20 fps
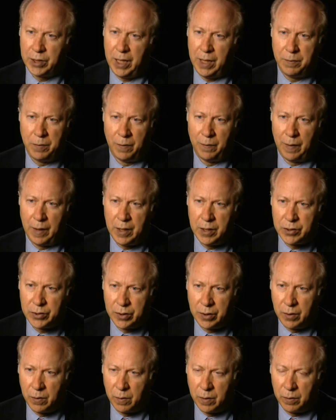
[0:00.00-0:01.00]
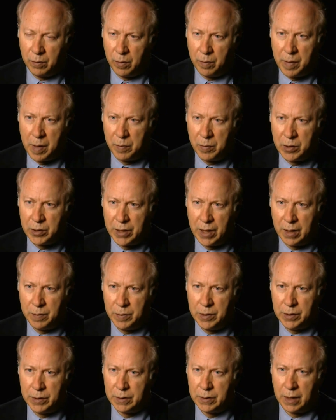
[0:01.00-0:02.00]
has to keep a list in order to remember his
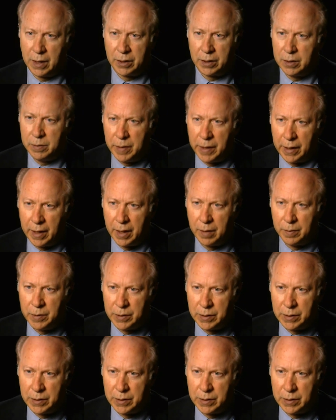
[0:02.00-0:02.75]
enemies has got too many